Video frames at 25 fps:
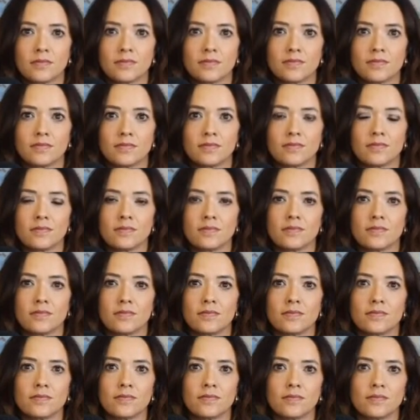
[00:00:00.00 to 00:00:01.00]

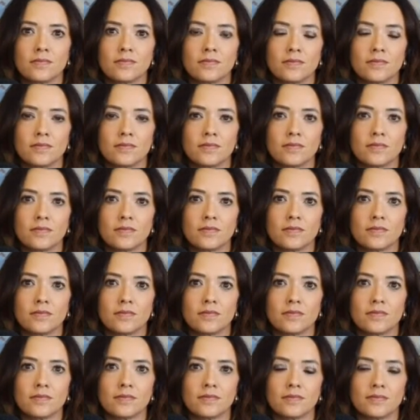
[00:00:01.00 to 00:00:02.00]

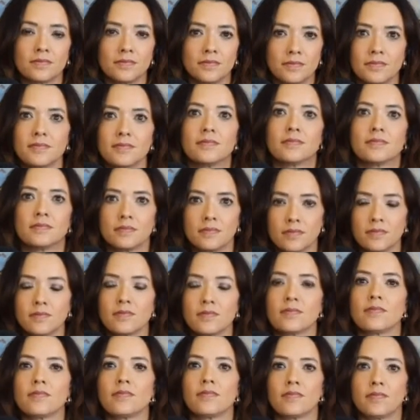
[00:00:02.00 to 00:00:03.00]

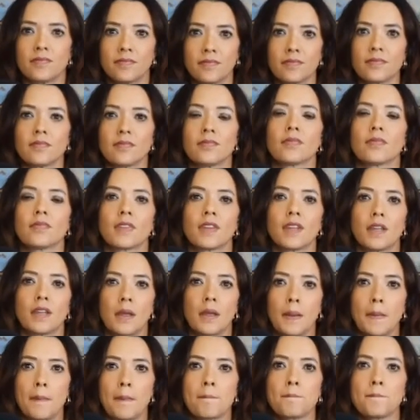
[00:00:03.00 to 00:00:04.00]

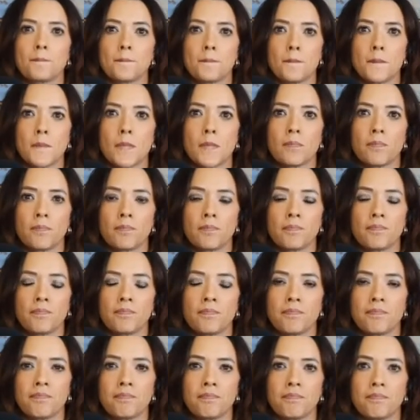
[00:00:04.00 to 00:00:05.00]

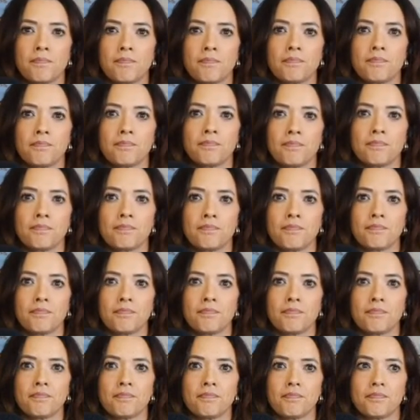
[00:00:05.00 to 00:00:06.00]

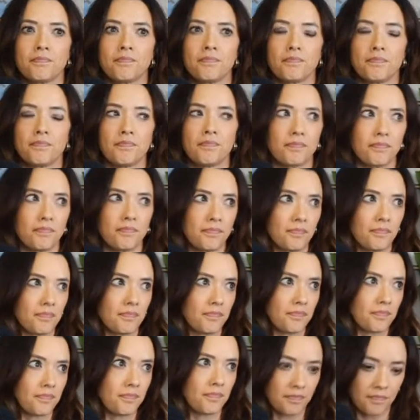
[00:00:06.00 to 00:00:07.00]

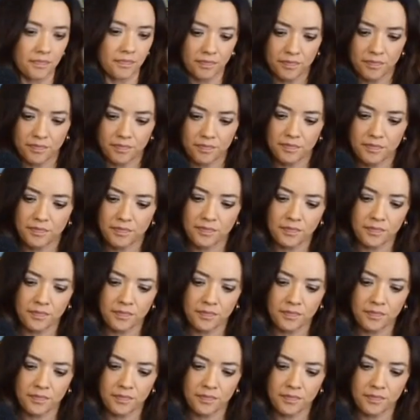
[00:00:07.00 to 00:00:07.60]
(not speaking)